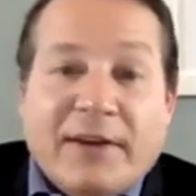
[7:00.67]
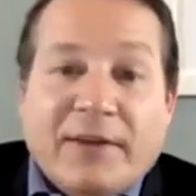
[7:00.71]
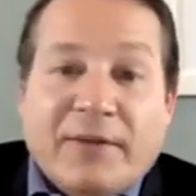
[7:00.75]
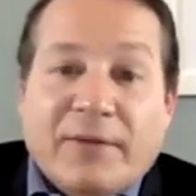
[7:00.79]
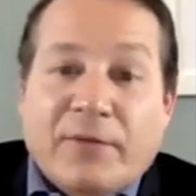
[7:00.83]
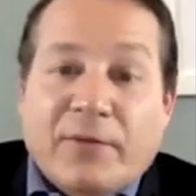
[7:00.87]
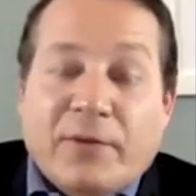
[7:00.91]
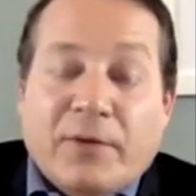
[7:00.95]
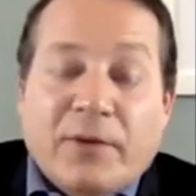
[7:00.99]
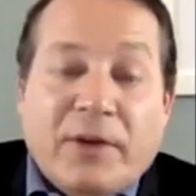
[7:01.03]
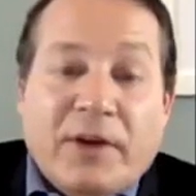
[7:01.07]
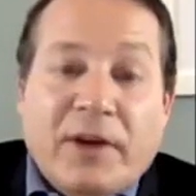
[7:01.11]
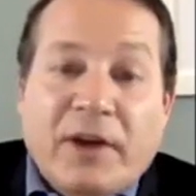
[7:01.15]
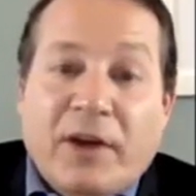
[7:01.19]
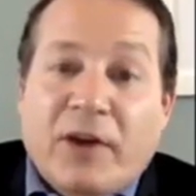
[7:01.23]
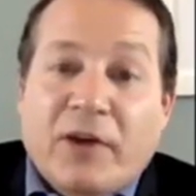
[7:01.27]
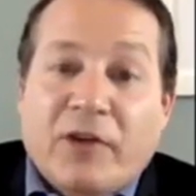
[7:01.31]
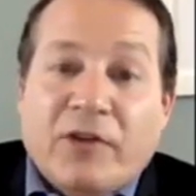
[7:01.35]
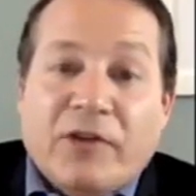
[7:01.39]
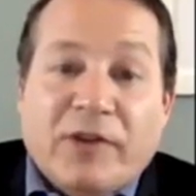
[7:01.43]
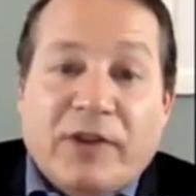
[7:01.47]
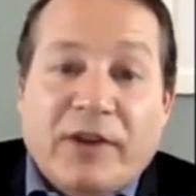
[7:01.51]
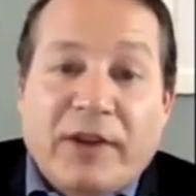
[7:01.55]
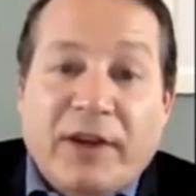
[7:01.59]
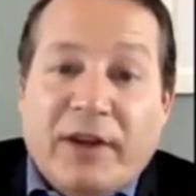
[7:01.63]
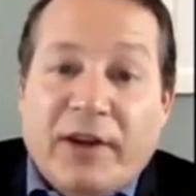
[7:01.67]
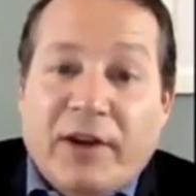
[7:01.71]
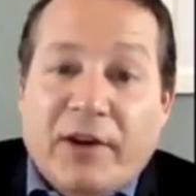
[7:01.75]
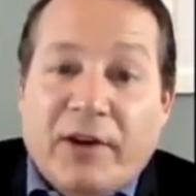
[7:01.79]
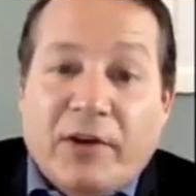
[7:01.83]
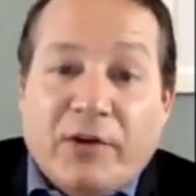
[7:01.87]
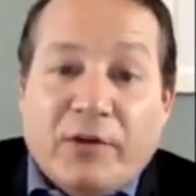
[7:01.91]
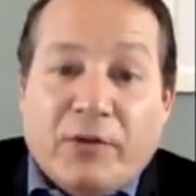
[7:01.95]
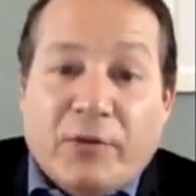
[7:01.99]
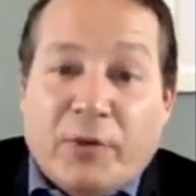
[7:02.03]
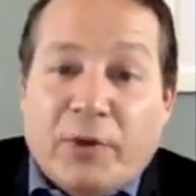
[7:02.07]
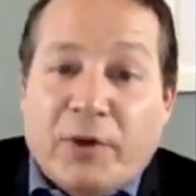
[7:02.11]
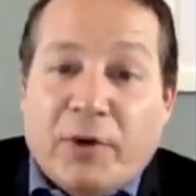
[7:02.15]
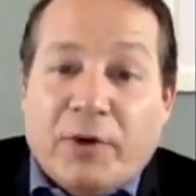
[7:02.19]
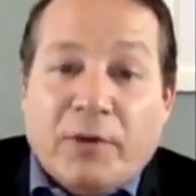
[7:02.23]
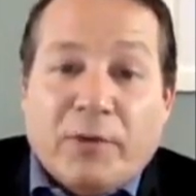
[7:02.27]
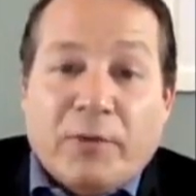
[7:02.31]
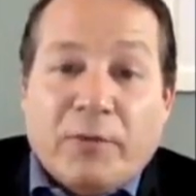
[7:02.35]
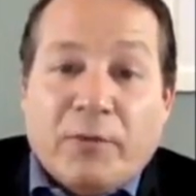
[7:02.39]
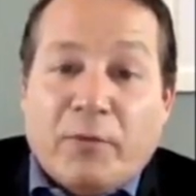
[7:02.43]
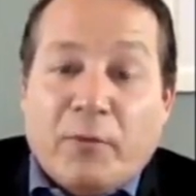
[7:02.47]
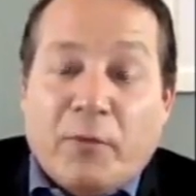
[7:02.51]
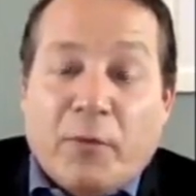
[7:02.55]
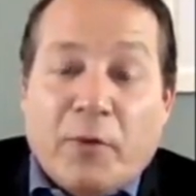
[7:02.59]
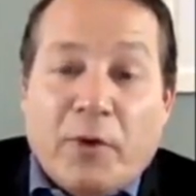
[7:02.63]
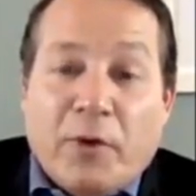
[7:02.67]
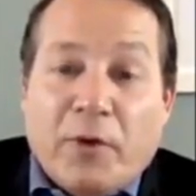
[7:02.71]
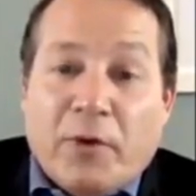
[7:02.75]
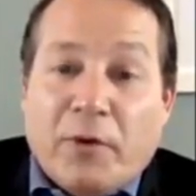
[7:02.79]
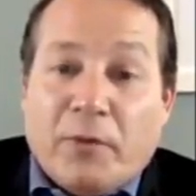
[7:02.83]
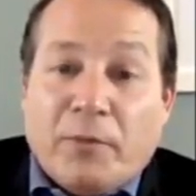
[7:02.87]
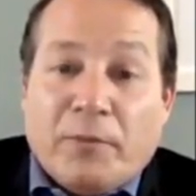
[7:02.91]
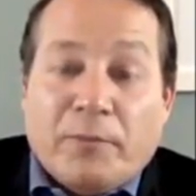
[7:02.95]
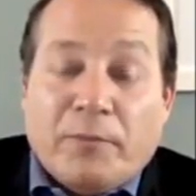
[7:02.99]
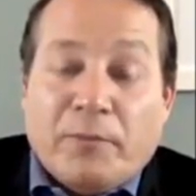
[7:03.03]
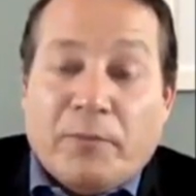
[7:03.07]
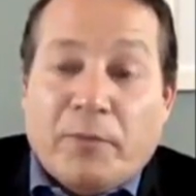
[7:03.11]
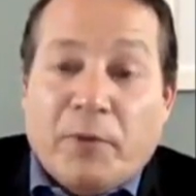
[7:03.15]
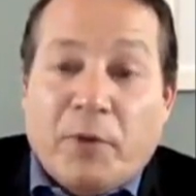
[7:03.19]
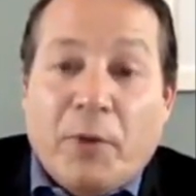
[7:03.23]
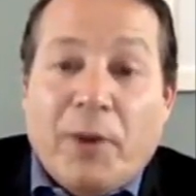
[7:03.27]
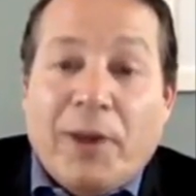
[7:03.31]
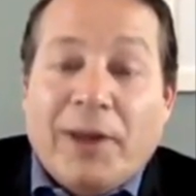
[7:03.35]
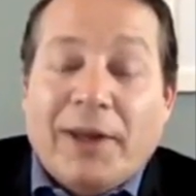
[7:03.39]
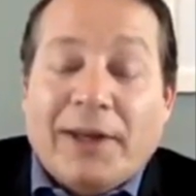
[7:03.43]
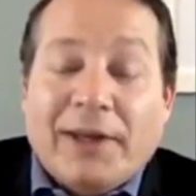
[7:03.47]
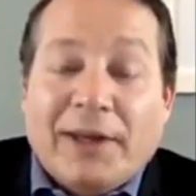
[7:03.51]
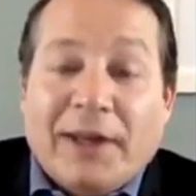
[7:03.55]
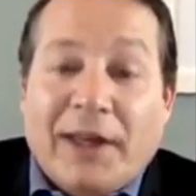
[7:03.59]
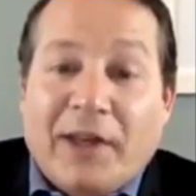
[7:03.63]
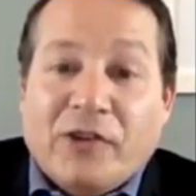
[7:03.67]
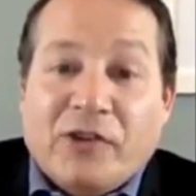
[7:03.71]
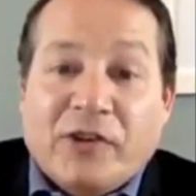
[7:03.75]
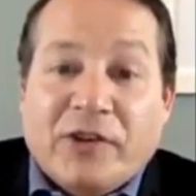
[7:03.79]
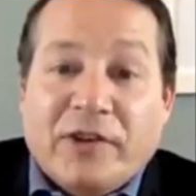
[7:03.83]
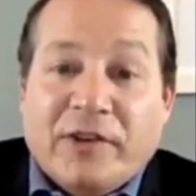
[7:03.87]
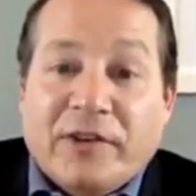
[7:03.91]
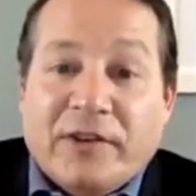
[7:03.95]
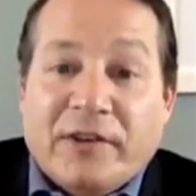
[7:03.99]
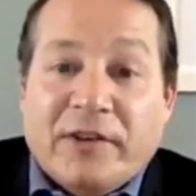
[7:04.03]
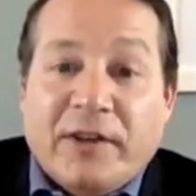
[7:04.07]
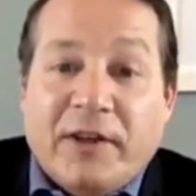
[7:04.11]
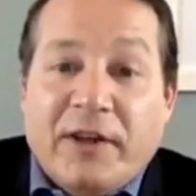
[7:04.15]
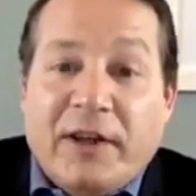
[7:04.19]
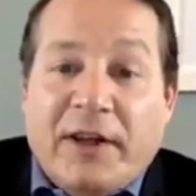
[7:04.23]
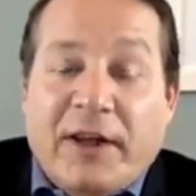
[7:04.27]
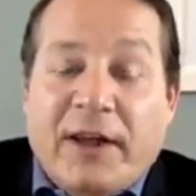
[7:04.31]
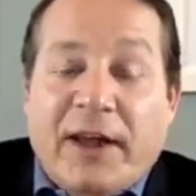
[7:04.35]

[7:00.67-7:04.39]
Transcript: it for years and years where where New England legends